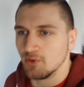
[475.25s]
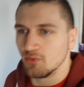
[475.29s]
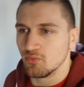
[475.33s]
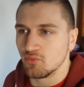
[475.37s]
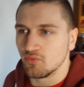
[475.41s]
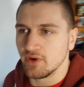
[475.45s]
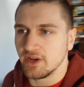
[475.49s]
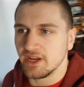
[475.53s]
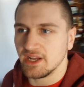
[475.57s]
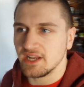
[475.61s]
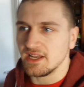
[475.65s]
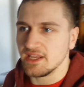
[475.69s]
But
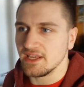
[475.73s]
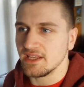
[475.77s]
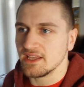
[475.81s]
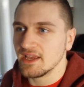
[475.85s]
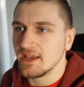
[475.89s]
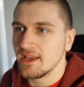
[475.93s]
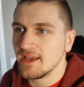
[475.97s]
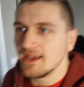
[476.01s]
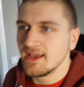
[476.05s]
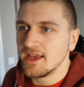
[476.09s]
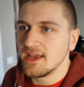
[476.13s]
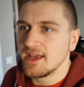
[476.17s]

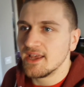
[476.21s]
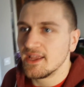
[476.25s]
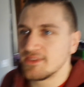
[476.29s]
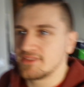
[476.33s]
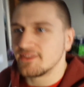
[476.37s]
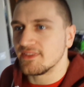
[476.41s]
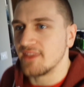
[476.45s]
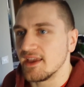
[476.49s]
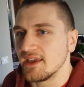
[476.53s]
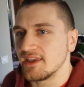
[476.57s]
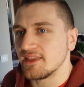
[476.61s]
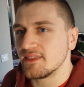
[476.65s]
really,
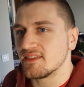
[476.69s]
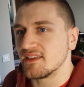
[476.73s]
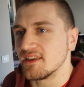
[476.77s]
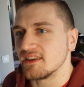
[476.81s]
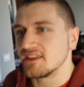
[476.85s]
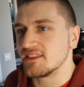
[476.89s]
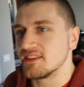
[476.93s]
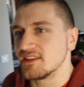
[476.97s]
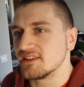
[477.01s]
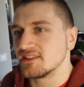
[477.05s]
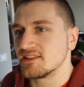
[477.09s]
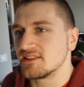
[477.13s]
they
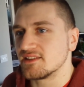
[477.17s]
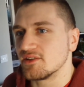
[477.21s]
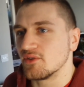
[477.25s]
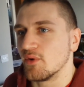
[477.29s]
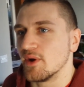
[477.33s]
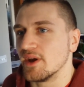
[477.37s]
think this is